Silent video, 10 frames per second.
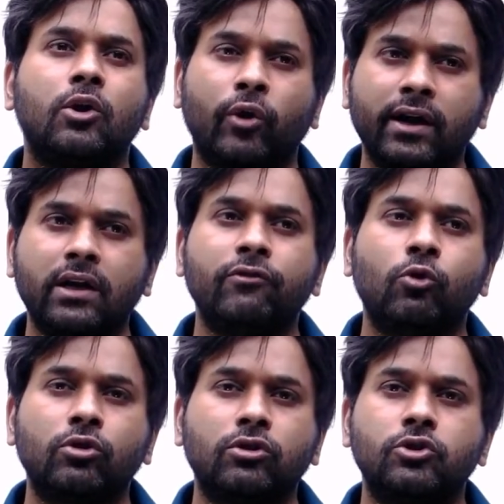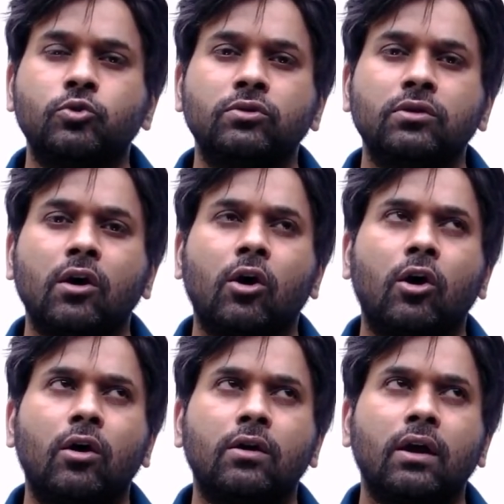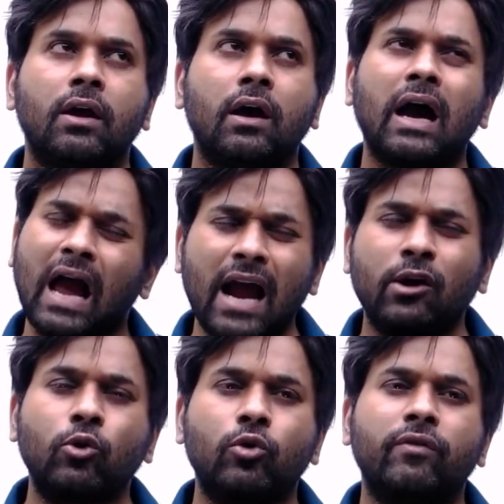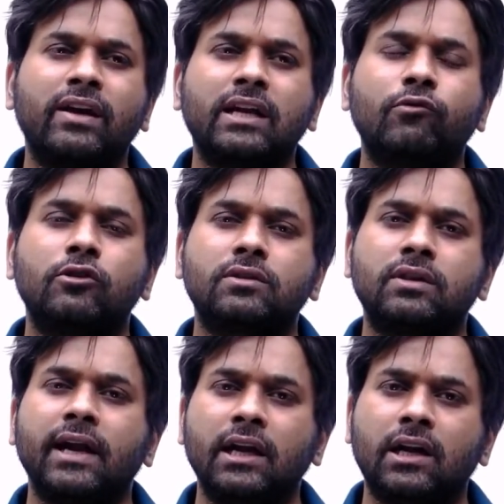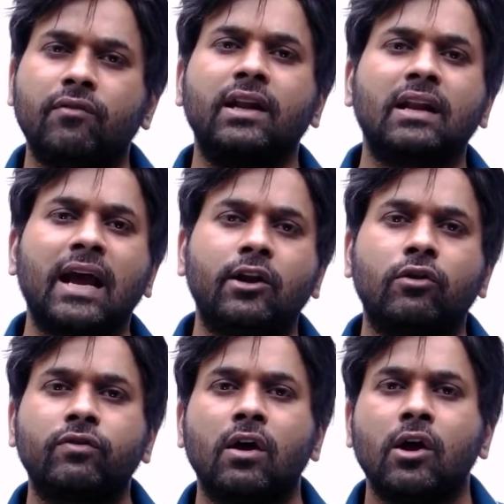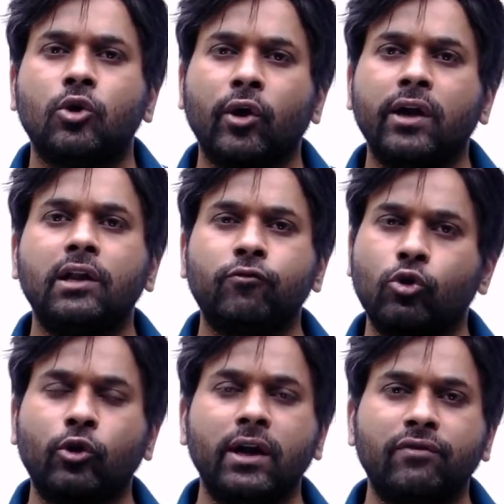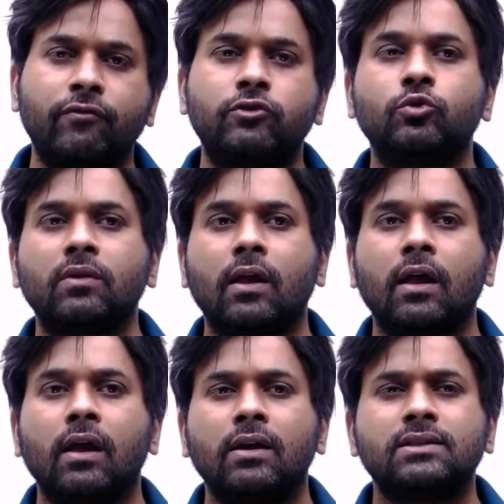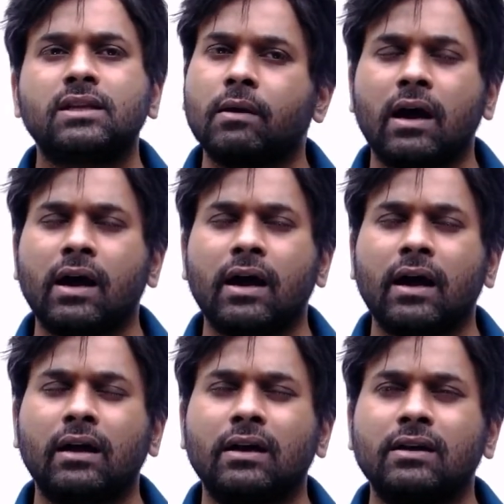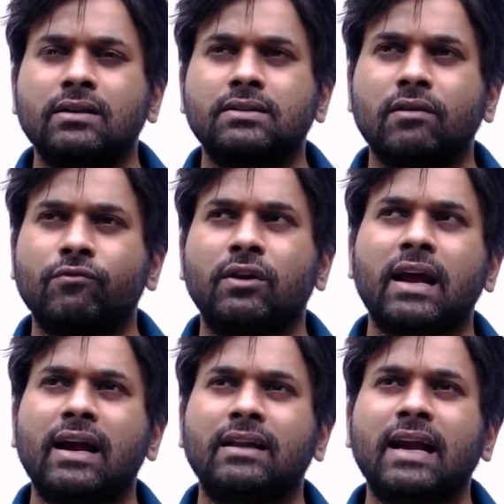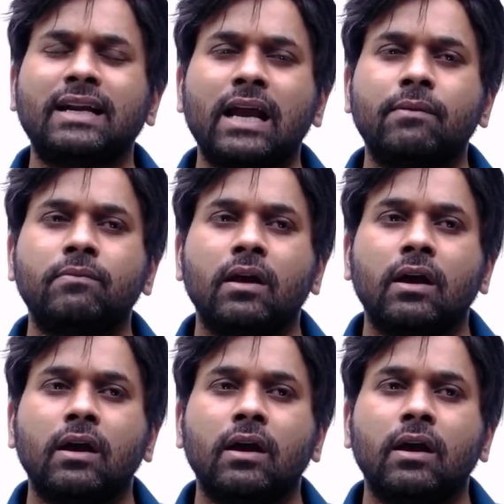24th June, or I don't know whether it was the intervening night of 24th, 25th June. So somewhat at that time,